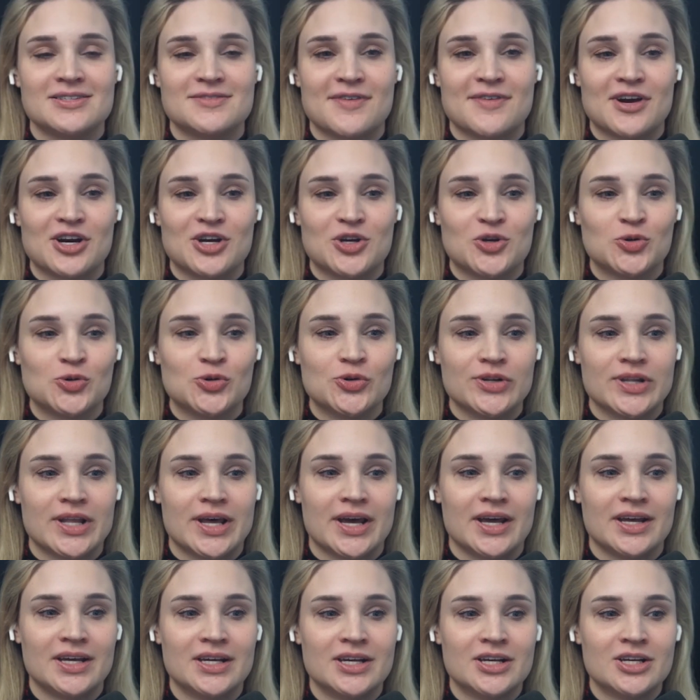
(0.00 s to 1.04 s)
it's very cool
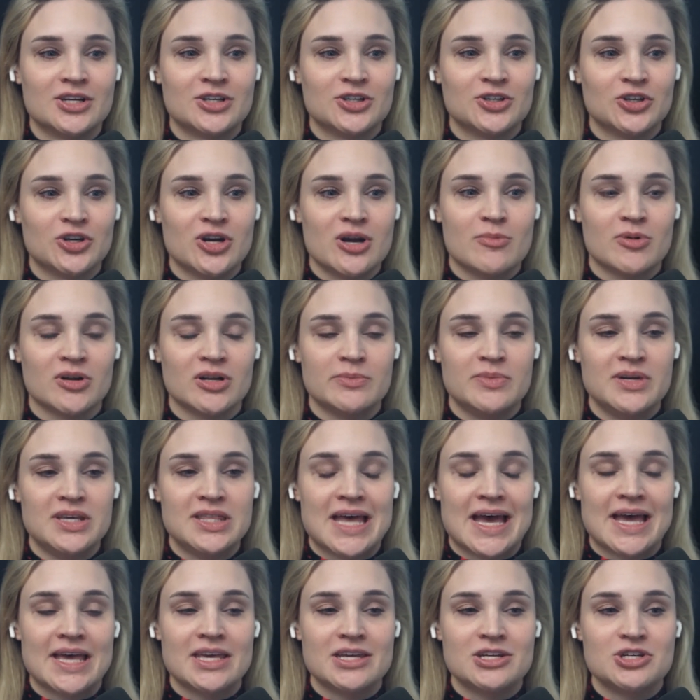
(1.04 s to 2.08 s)
that you're able to be
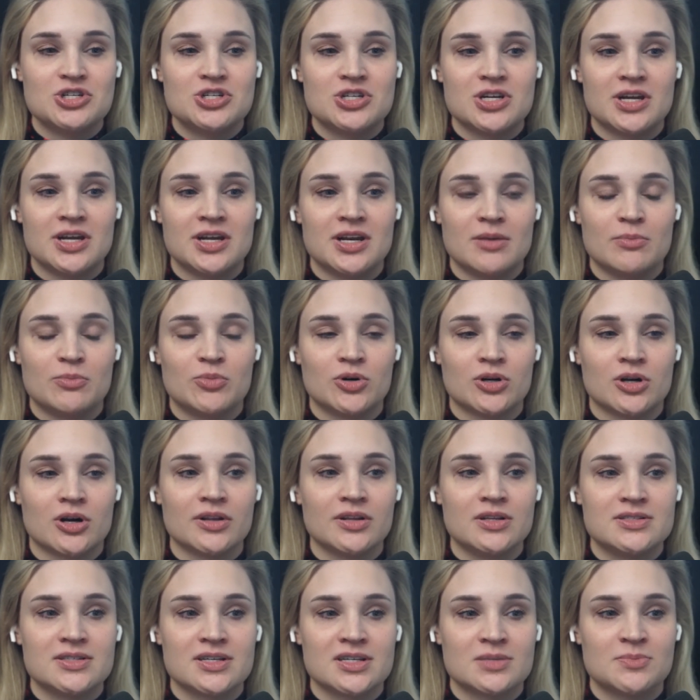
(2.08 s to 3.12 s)
that engine and put all
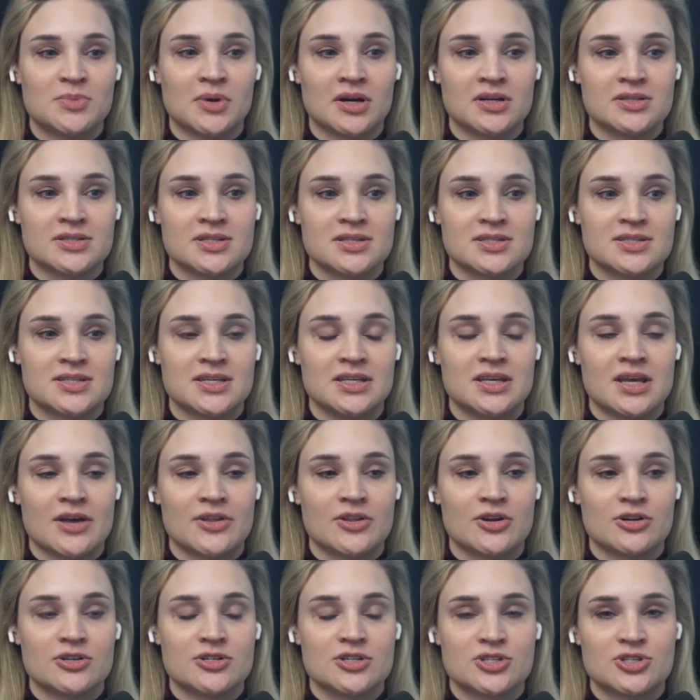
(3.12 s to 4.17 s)
these experiences
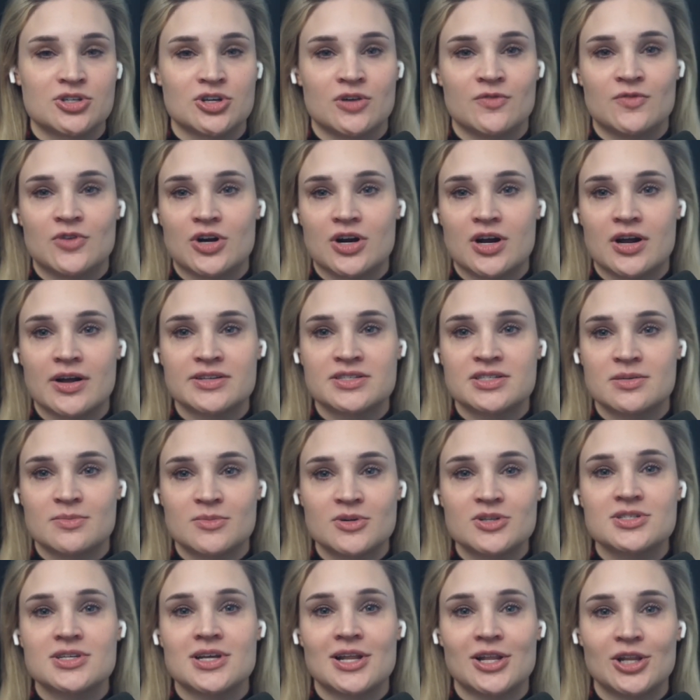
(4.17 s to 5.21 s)
together to serve your
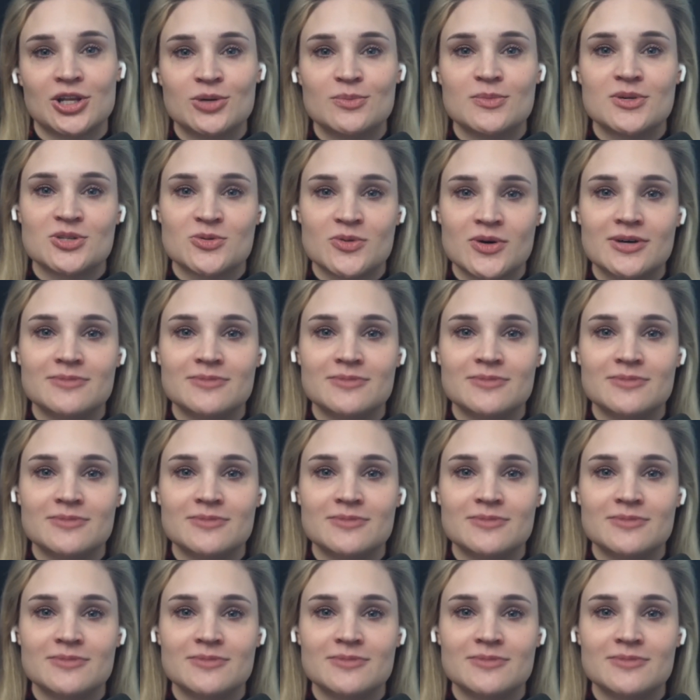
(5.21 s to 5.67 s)
customers at Loom as